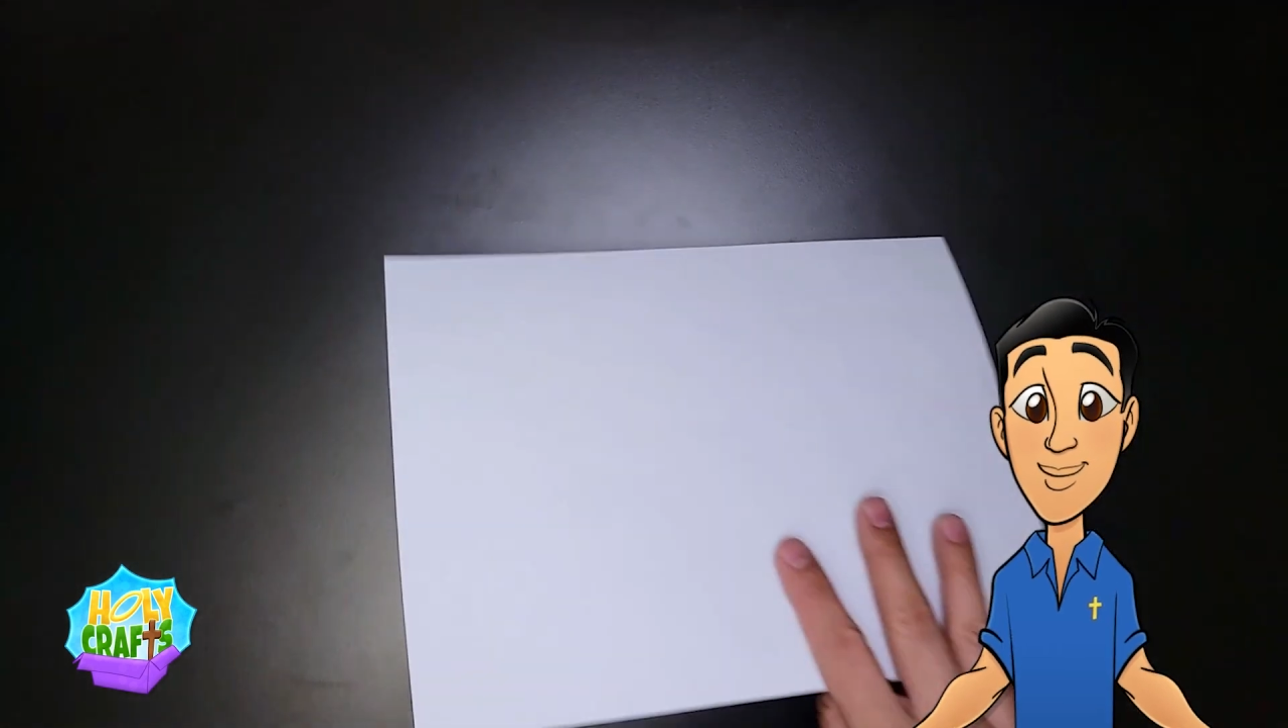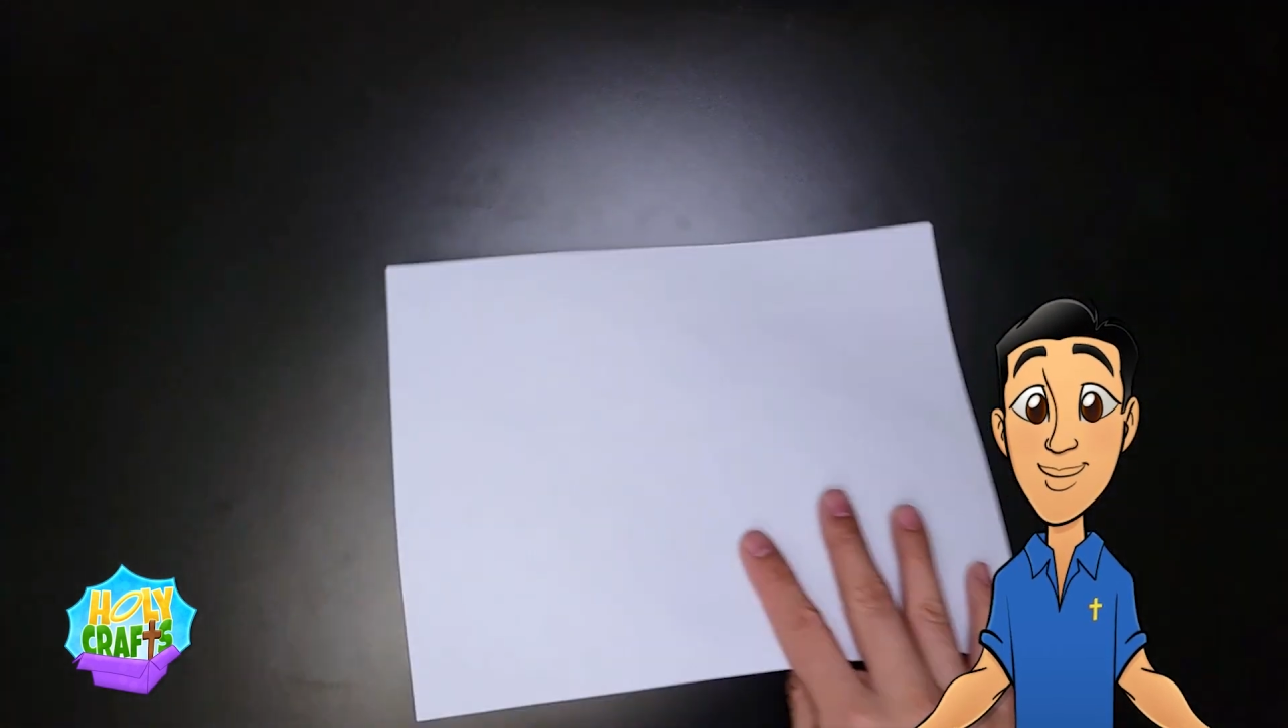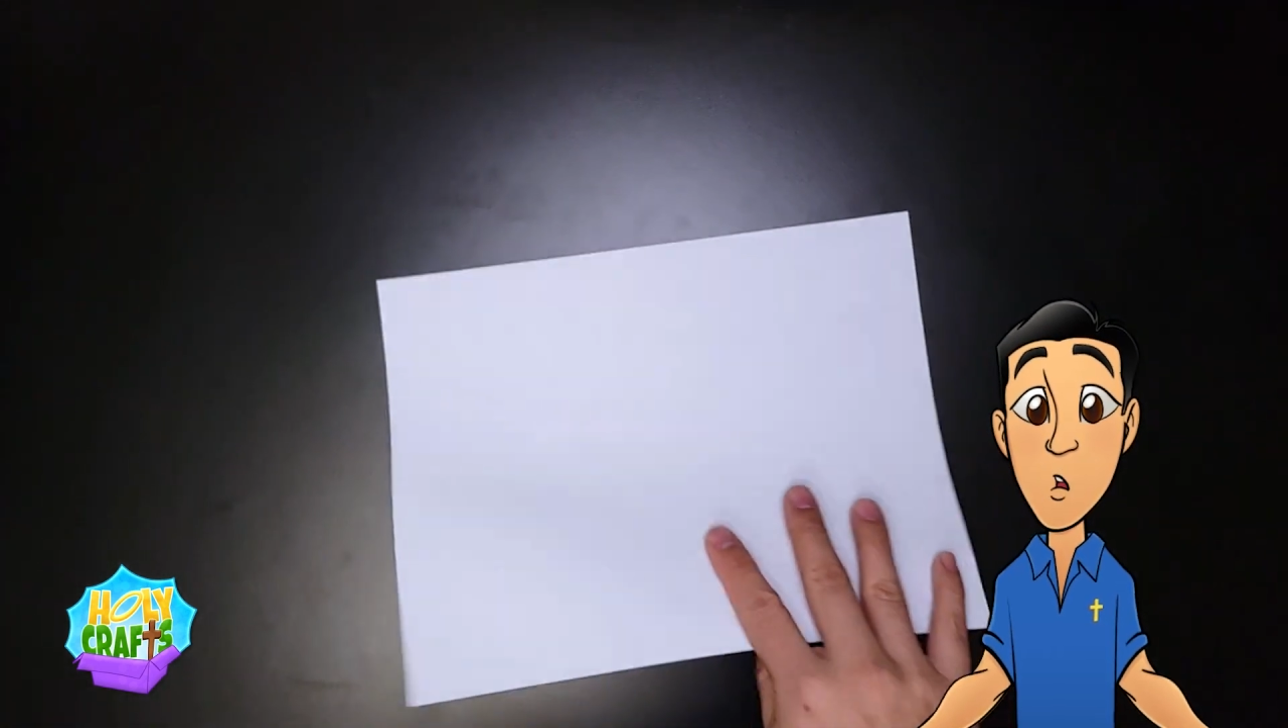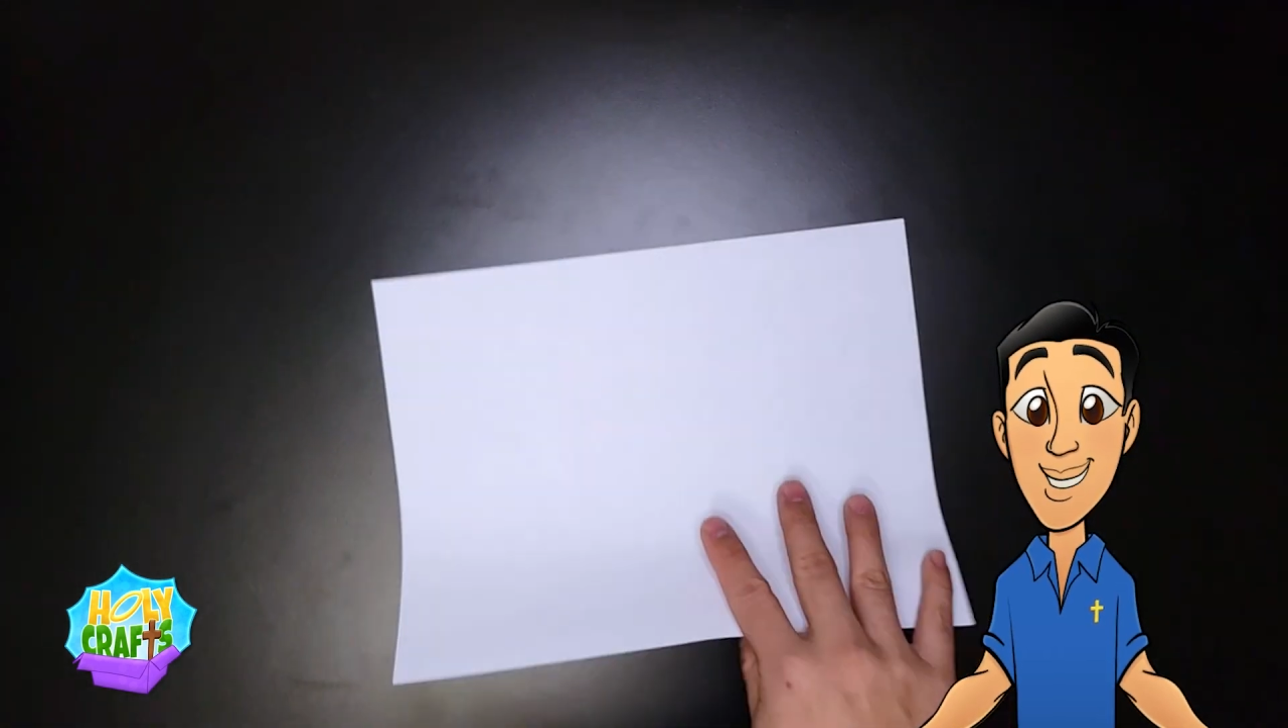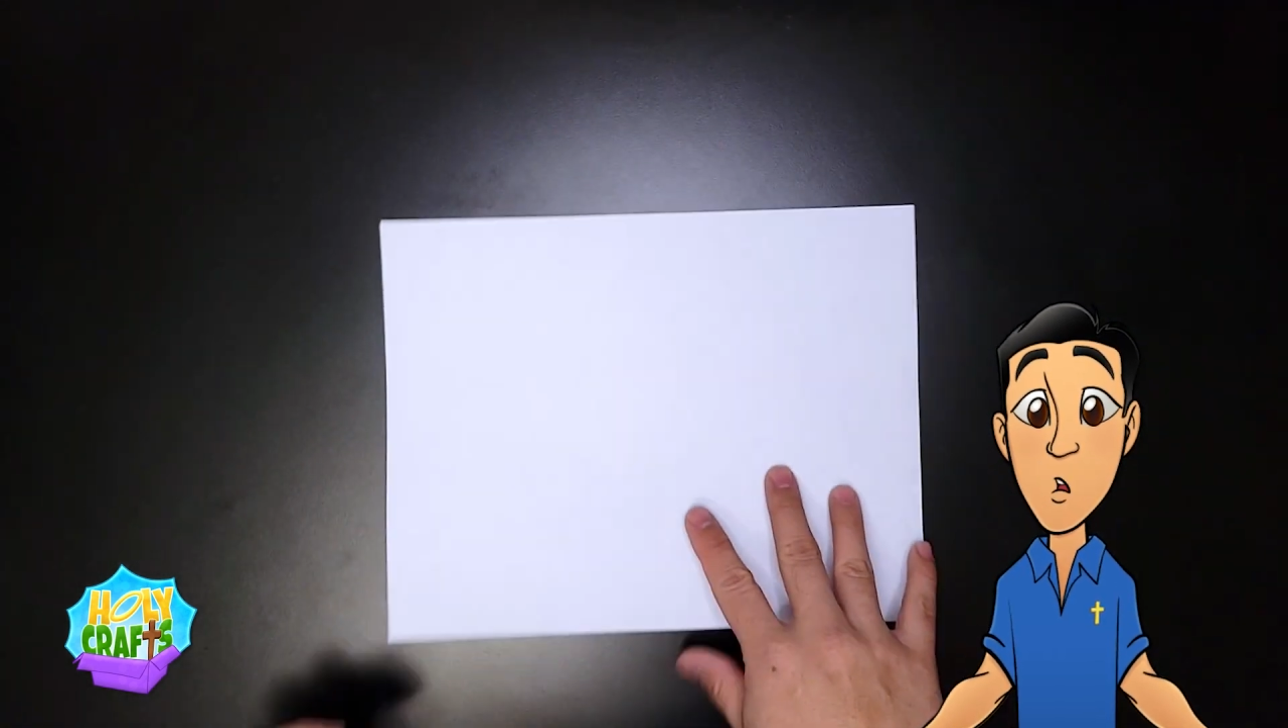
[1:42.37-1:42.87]

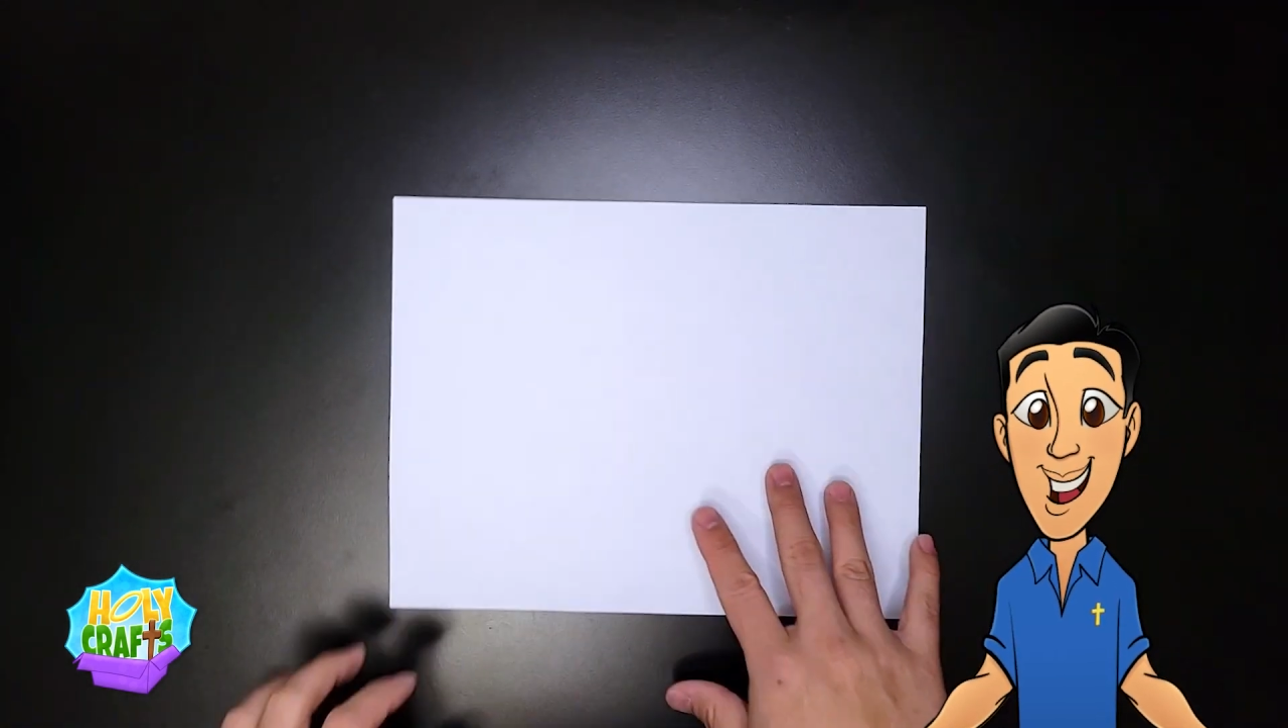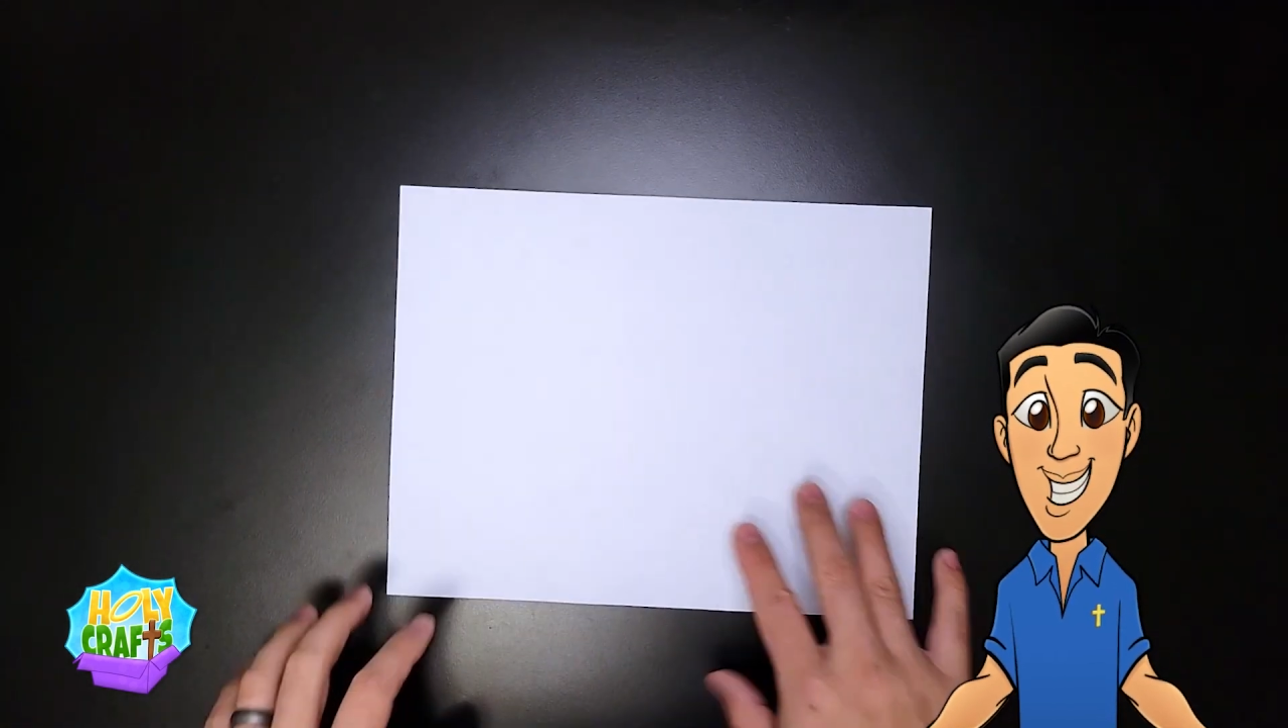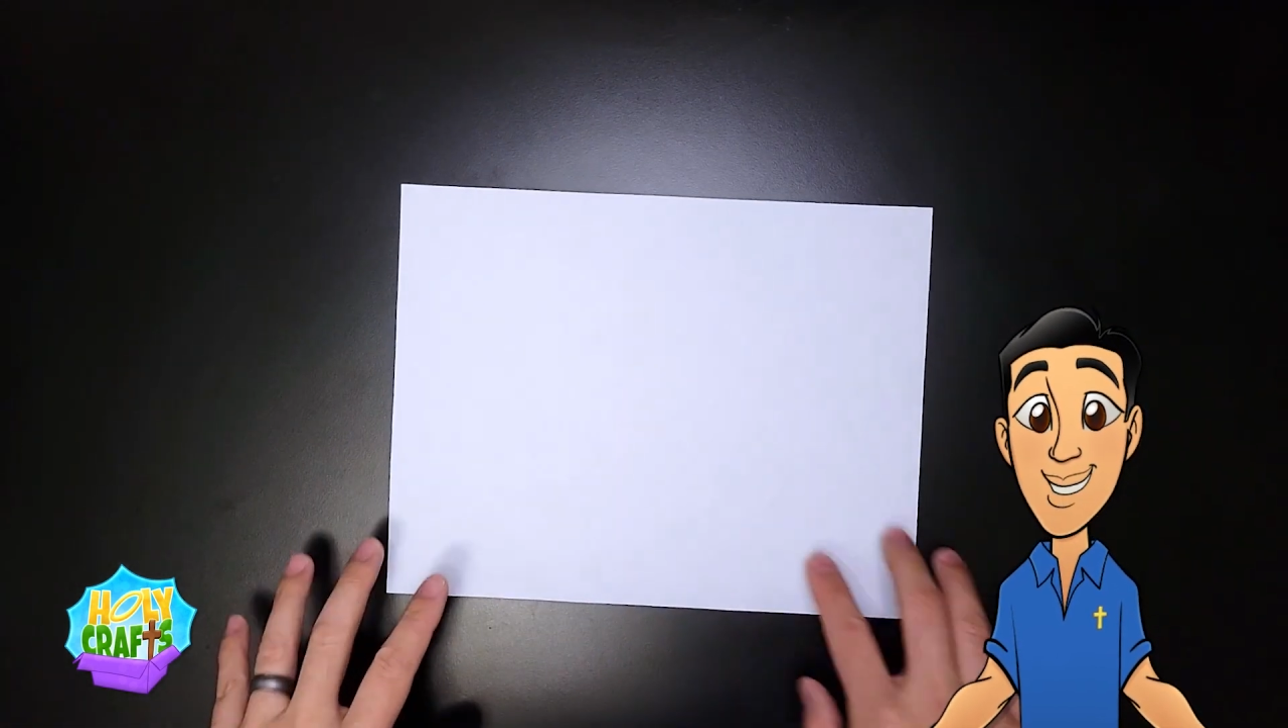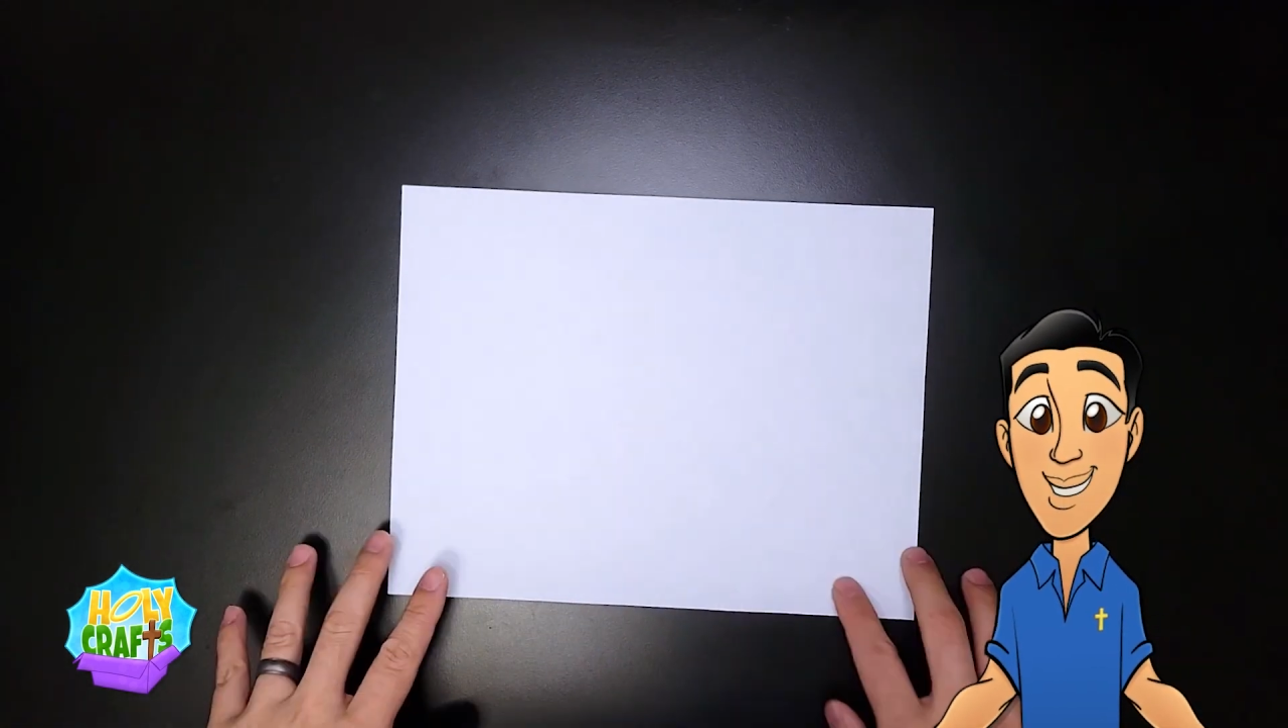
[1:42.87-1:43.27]
first we're going to